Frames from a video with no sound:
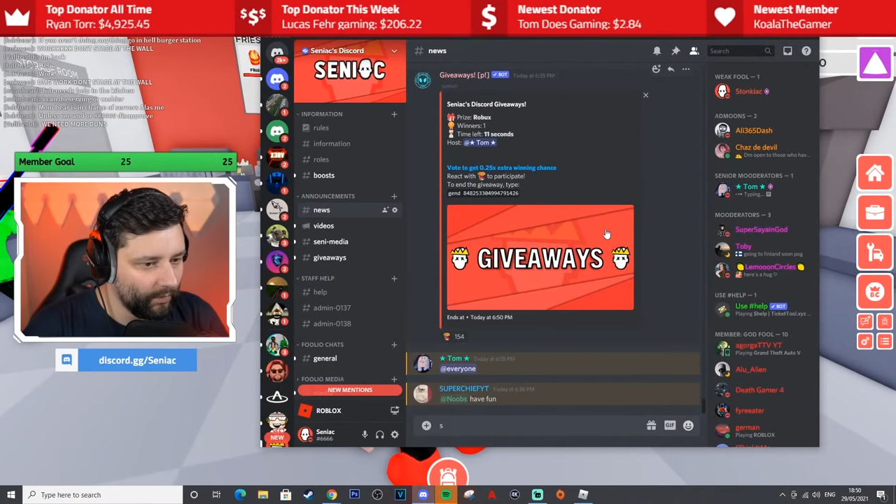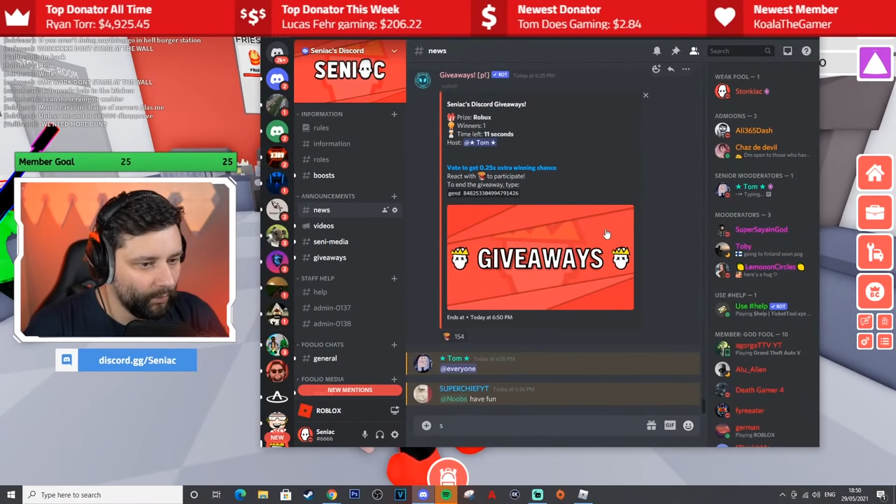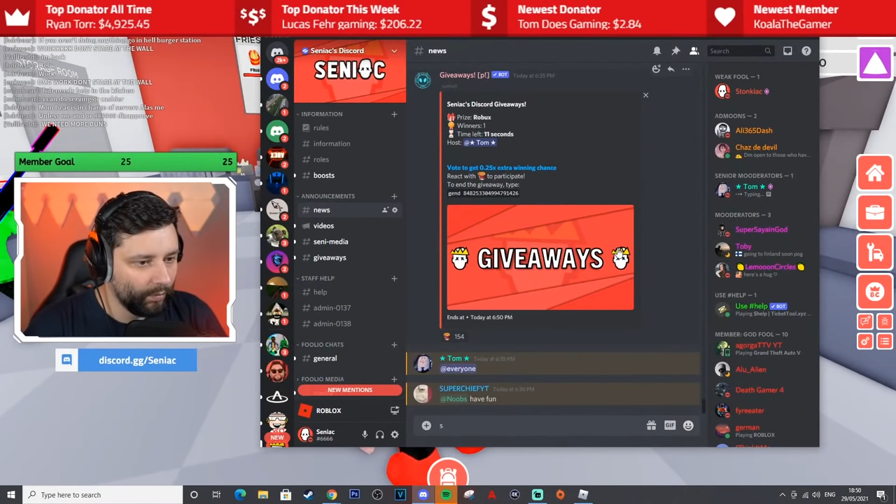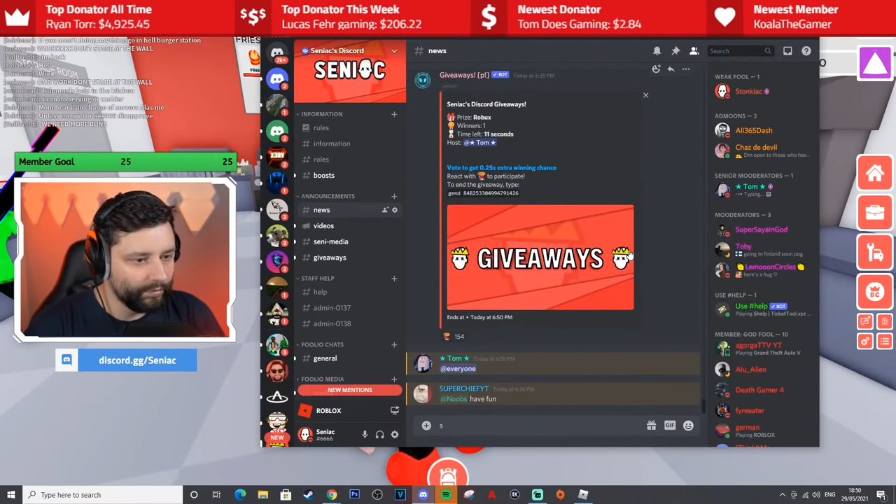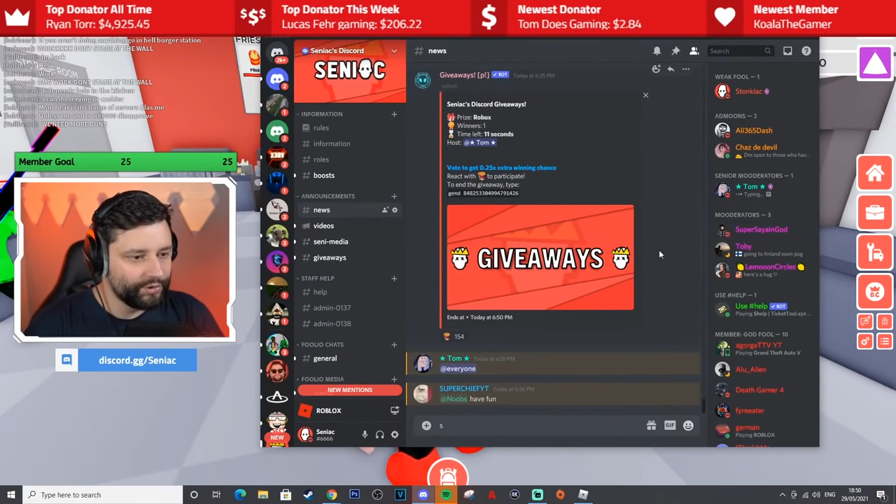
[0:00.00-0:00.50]

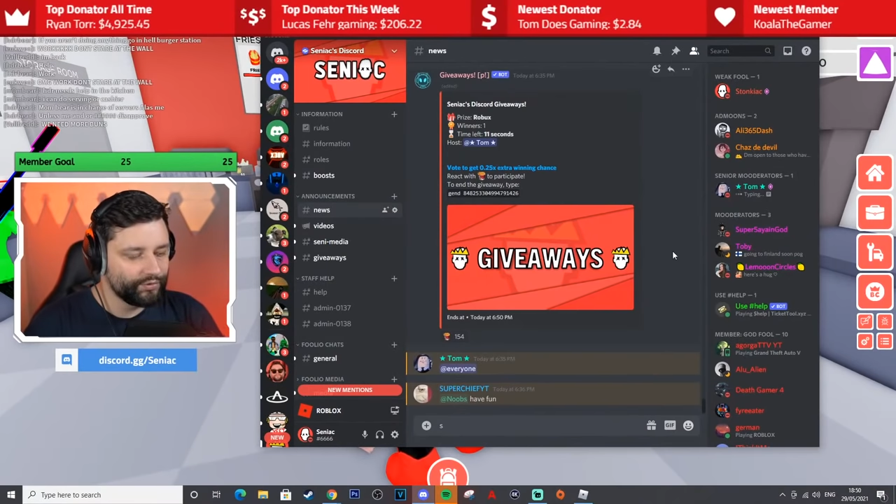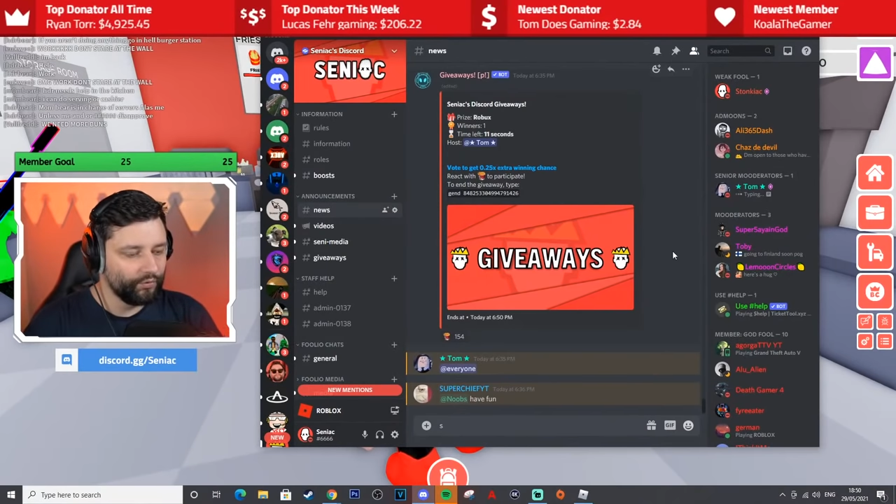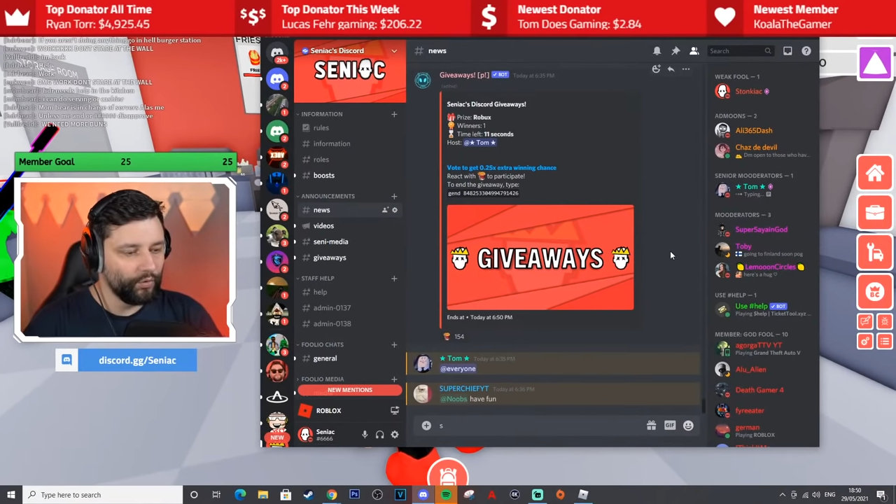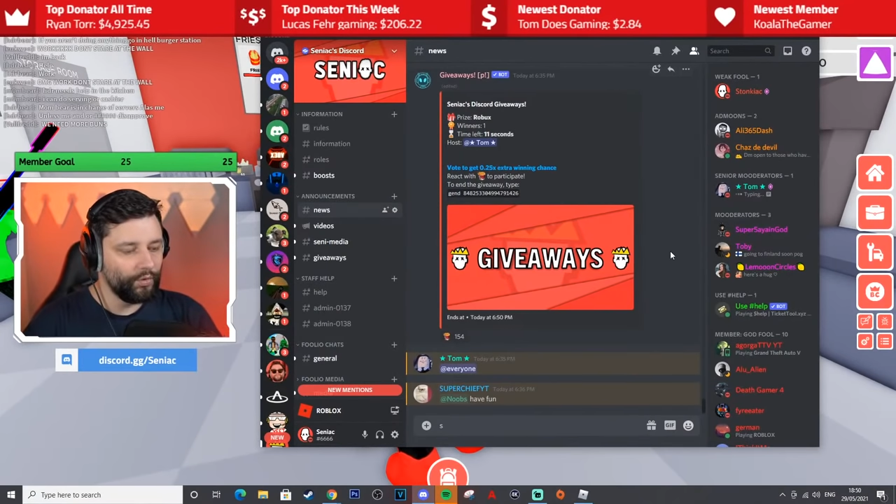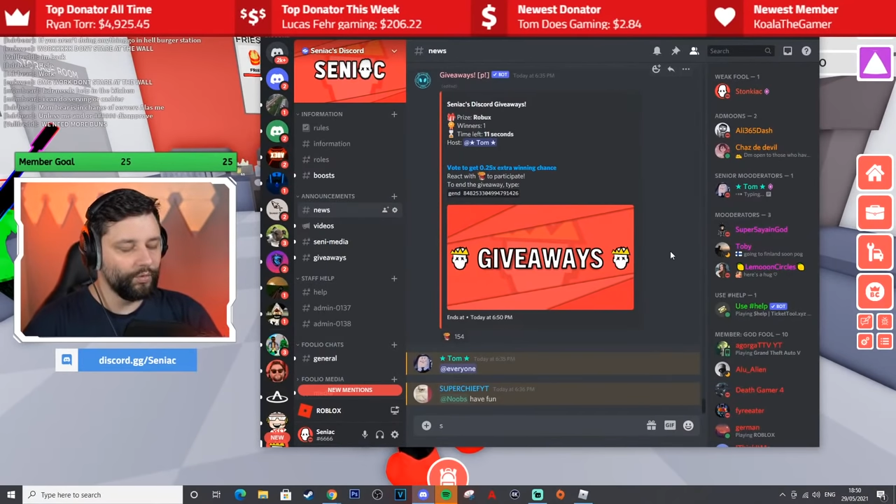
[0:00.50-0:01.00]
will
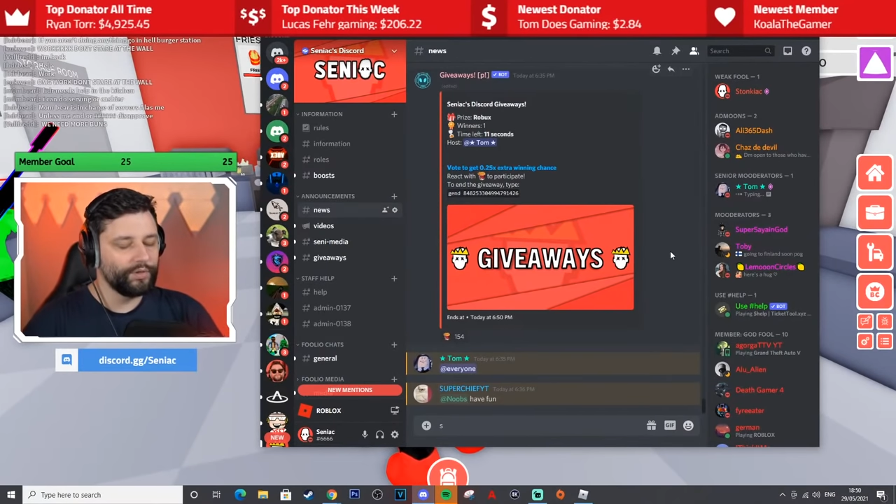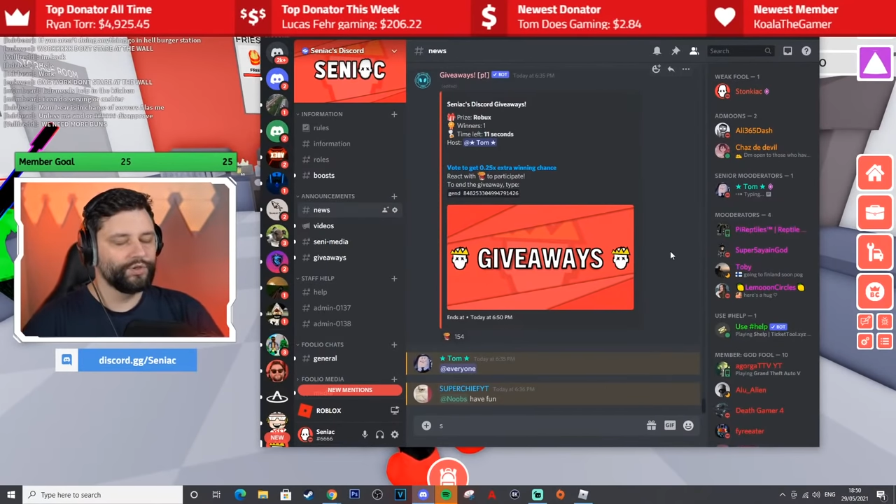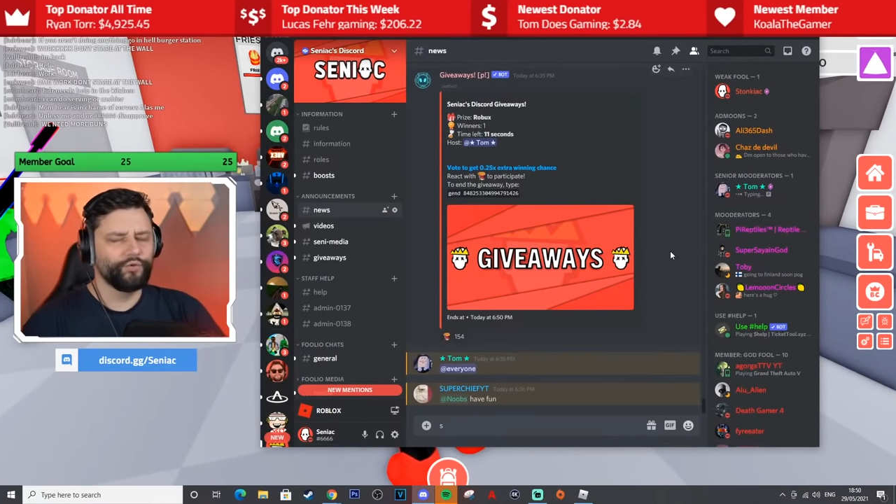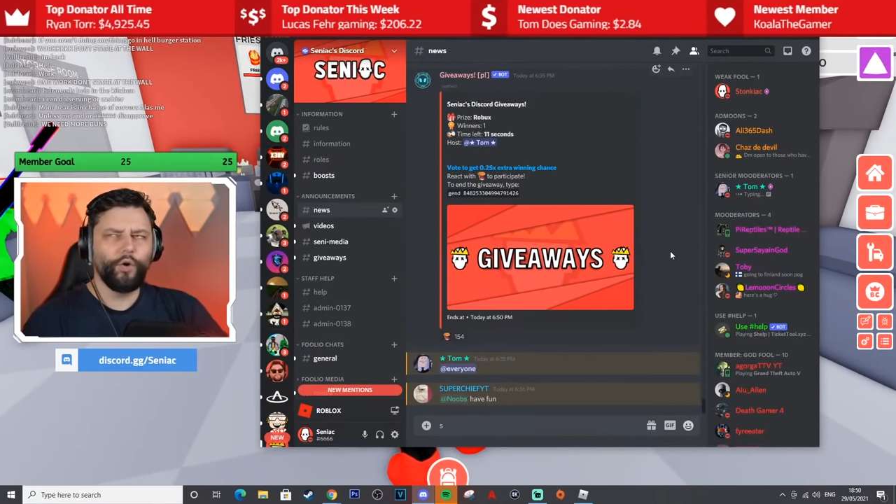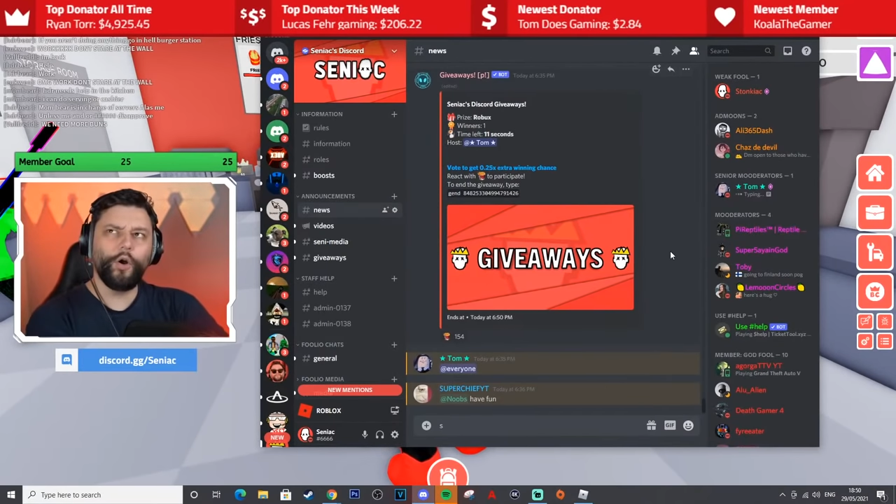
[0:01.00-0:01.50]
draw
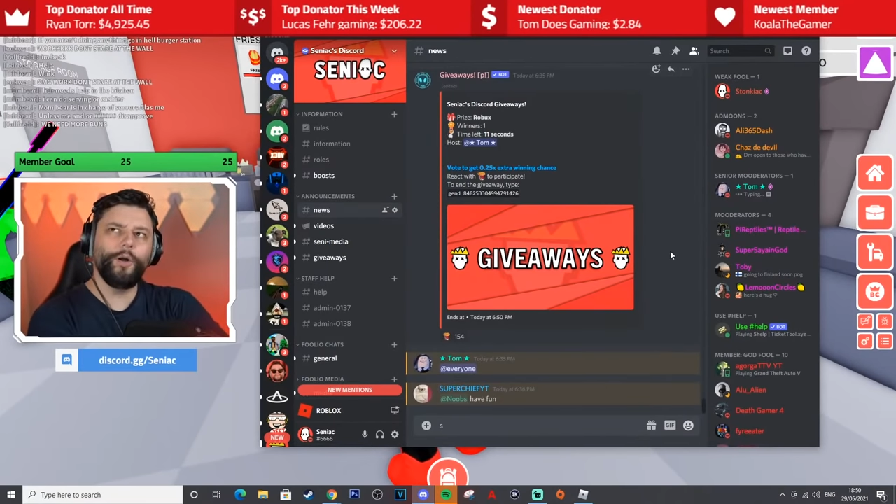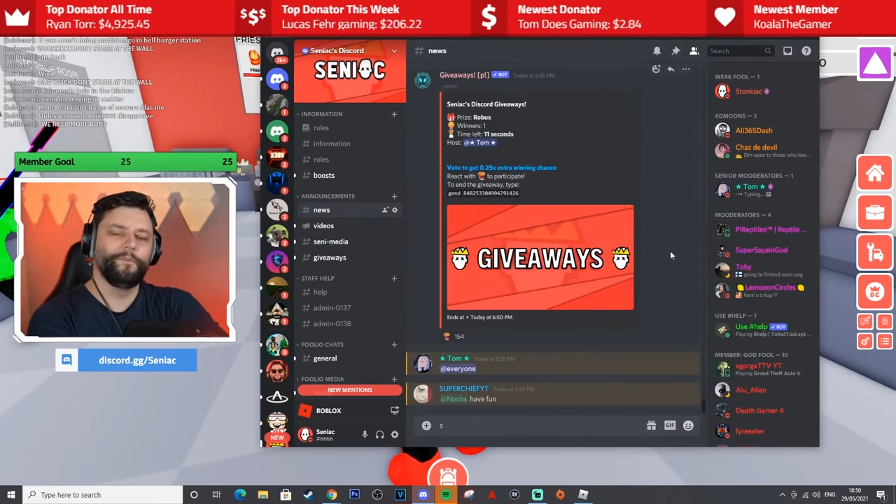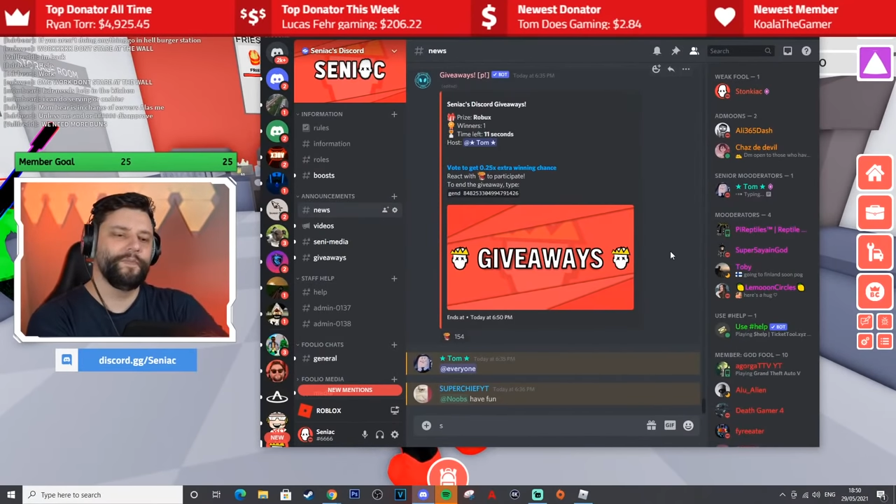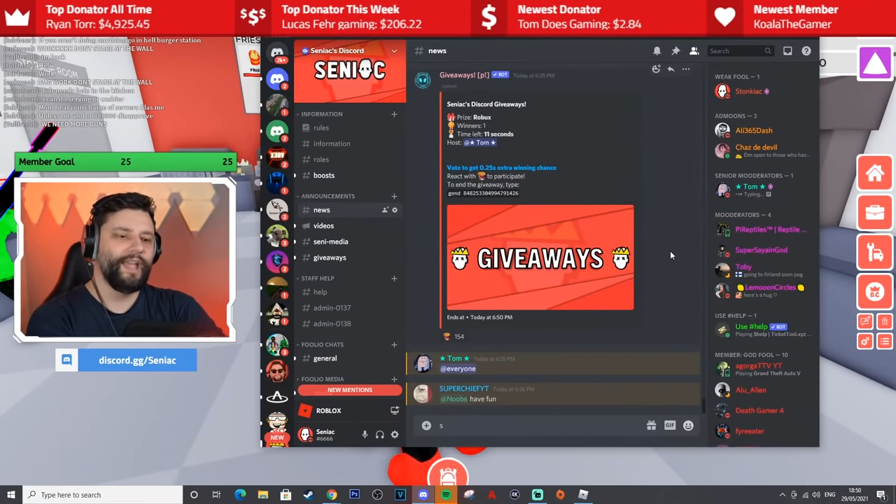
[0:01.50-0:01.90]
draw